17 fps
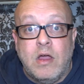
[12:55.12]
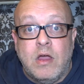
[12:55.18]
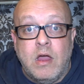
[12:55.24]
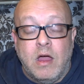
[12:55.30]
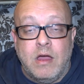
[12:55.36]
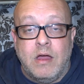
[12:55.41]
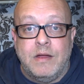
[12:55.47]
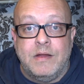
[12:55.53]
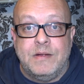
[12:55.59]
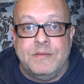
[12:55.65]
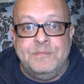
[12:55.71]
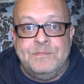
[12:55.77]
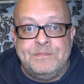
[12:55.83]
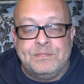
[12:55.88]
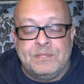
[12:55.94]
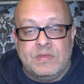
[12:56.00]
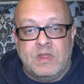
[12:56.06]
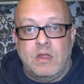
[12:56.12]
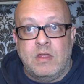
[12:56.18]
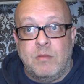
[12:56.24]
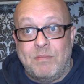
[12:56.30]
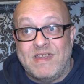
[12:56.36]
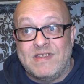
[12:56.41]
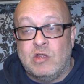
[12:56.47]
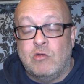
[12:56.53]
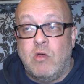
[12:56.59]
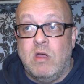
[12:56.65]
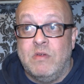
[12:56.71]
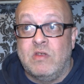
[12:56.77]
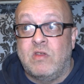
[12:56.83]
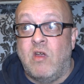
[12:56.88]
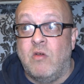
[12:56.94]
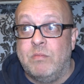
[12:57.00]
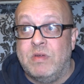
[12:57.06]
Um, the best
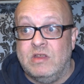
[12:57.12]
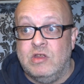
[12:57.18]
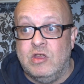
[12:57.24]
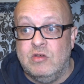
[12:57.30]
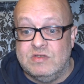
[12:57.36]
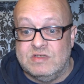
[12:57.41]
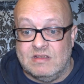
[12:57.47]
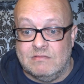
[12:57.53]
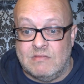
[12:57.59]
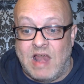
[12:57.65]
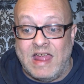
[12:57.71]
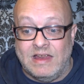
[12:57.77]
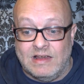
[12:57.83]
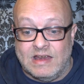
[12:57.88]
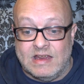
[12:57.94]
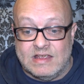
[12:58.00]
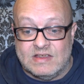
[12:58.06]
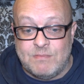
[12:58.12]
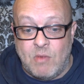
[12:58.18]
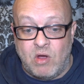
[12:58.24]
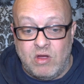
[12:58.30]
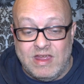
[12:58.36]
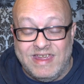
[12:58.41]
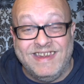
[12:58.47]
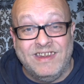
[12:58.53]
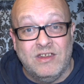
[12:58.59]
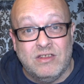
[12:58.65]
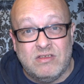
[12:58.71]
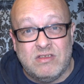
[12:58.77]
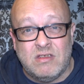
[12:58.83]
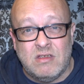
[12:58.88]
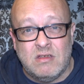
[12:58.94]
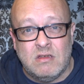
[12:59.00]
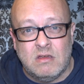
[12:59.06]
equipment I've been using lately is my
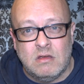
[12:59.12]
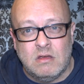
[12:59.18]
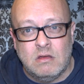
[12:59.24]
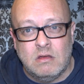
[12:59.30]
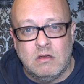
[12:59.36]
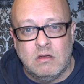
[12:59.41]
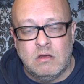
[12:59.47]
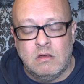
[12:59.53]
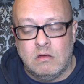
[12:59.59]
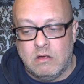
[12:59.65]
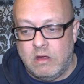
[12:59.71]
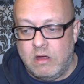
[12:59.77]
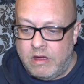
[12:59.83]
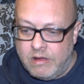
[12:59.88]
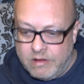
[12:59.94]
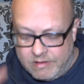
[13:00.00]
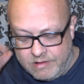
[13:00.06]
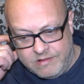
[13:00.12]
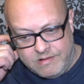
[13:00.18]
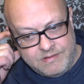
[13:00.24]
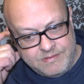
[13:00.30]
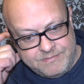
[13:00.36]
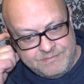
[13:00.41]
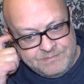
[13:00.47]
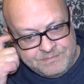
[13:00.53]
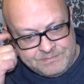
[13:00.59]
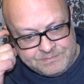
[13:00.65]
ears. Um,